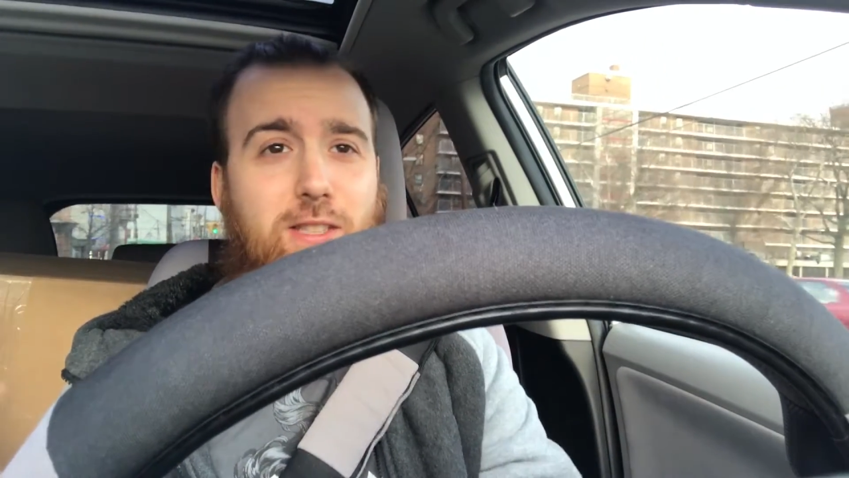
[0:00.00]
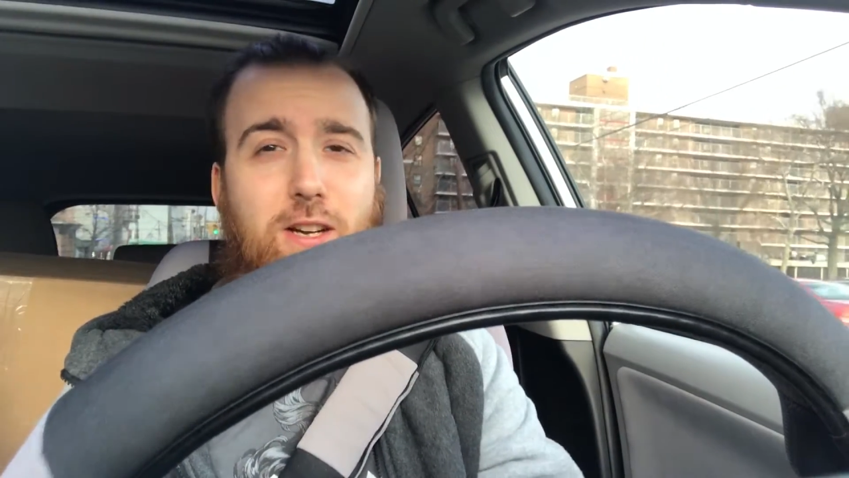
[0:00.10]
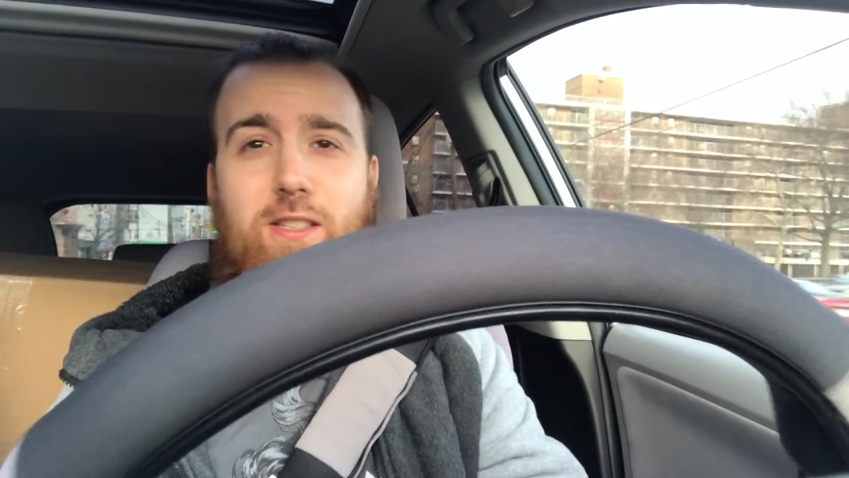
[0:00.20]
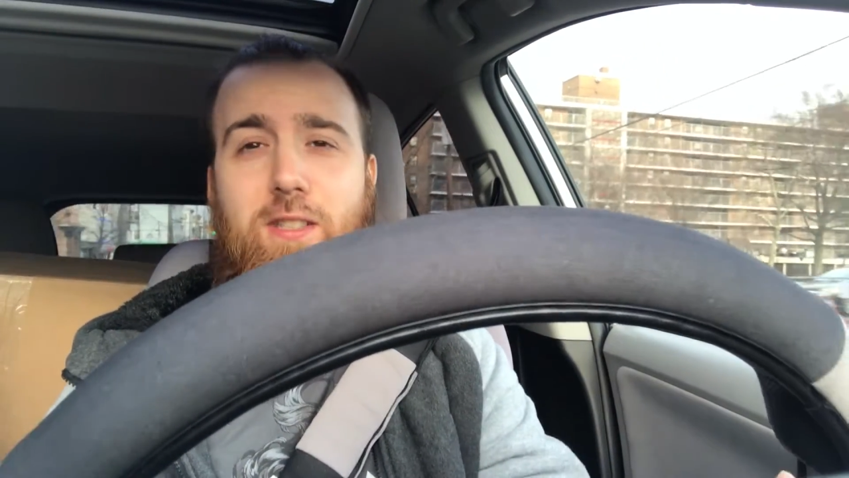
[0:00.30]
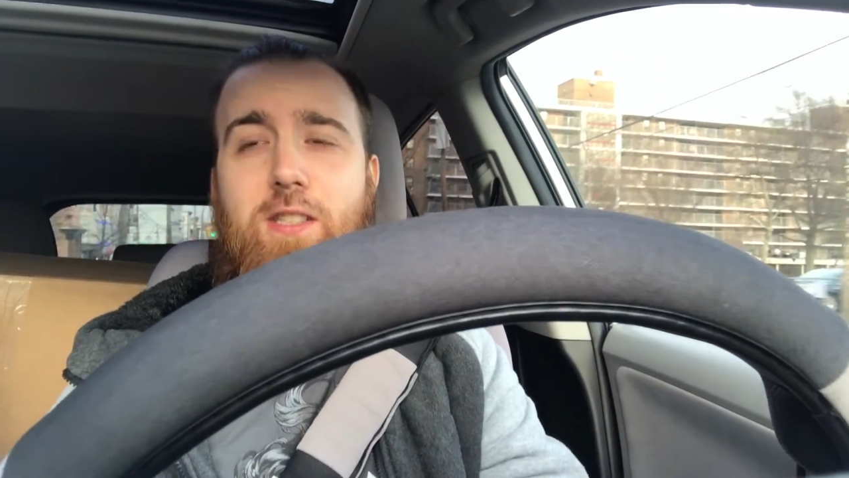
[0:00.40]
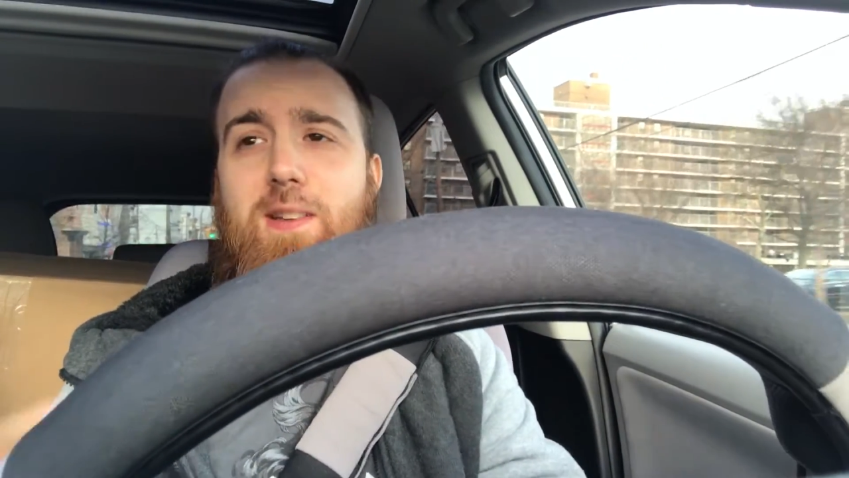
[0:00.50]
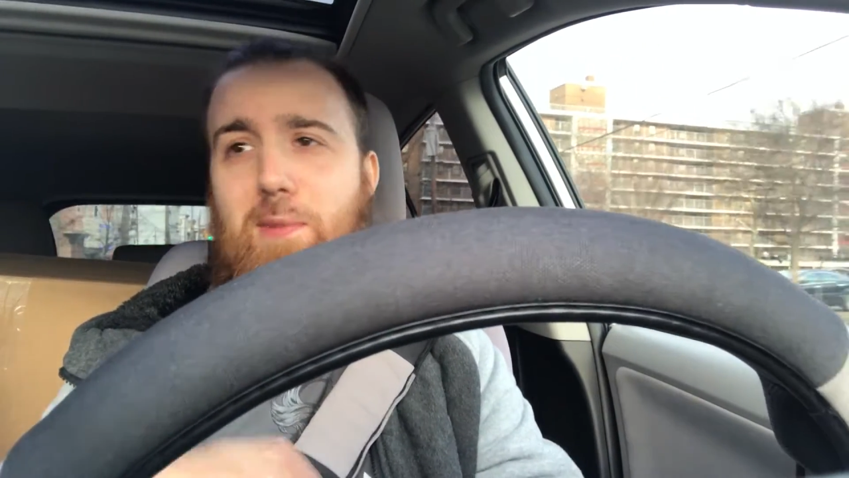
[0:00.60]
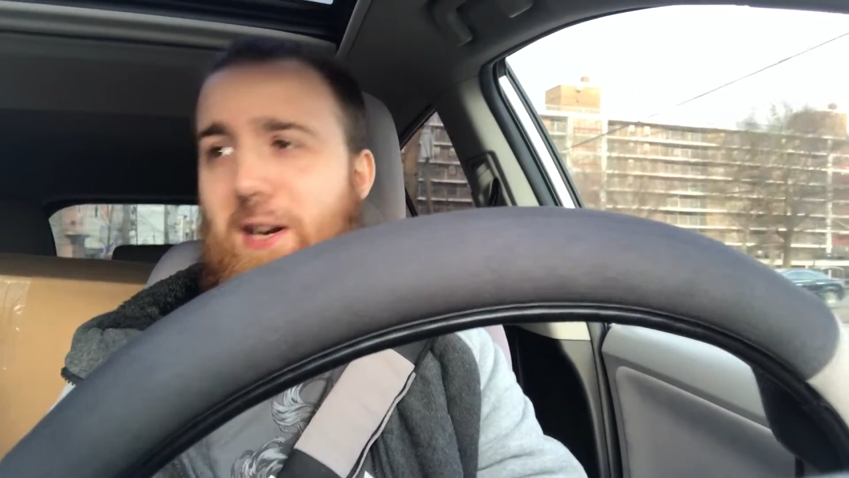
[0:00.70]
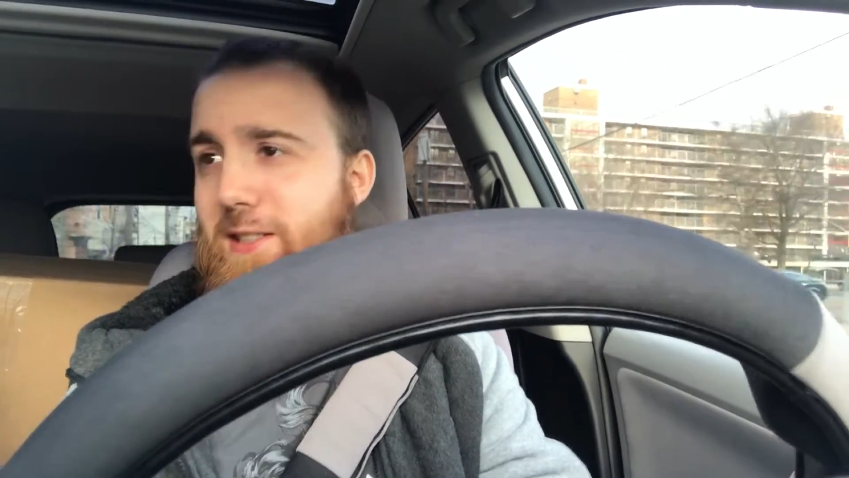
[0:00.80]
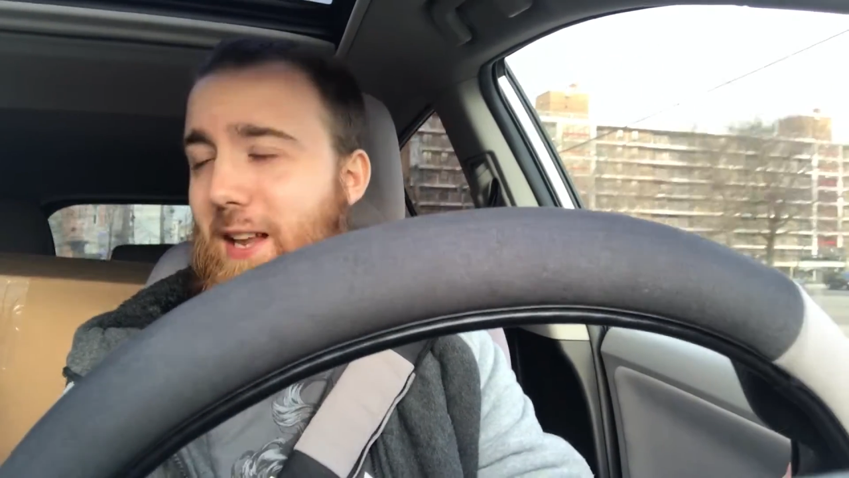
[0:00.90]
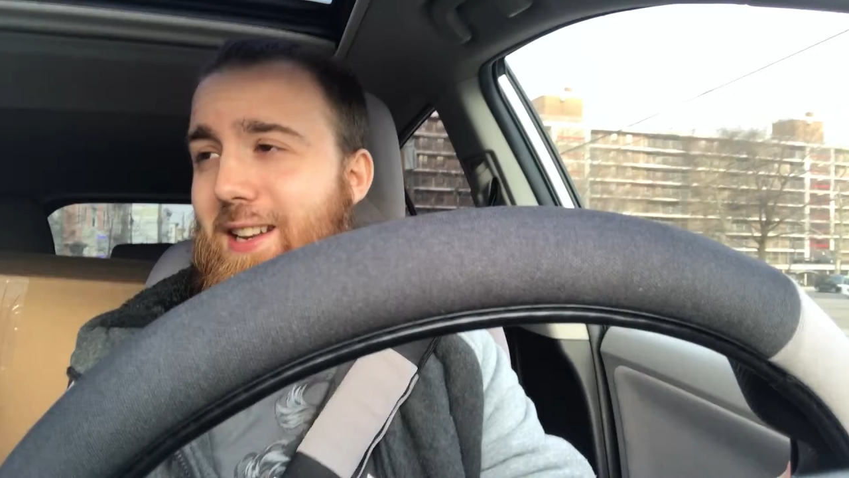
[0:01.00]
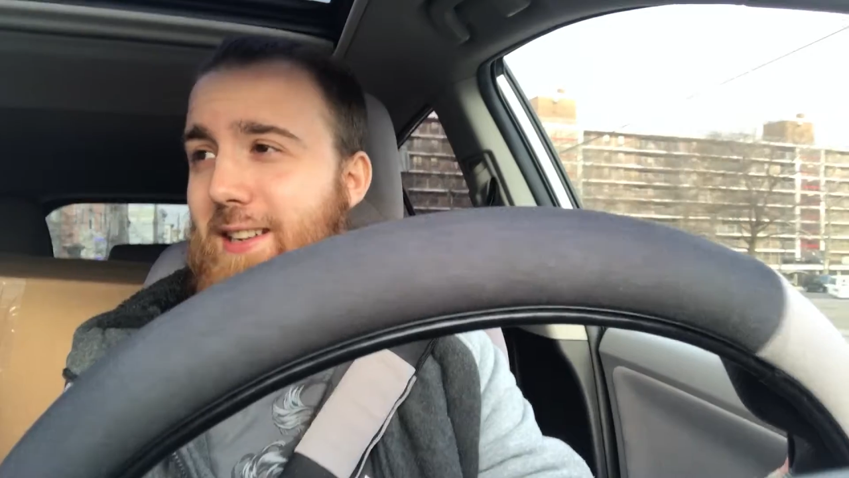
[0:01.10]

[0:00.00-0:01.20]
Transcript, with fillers: I was honestly surprised.